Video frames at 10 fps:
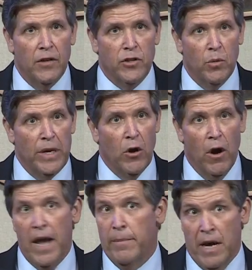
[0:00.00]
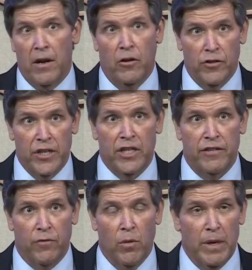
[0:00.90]
So we are at about
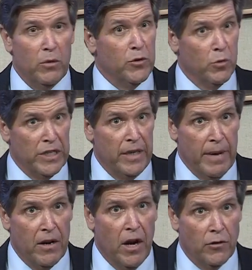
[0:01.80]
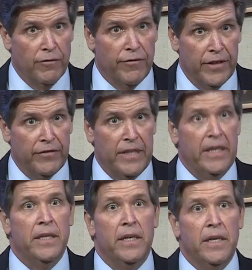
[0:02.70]
164 million. It was originally about 150.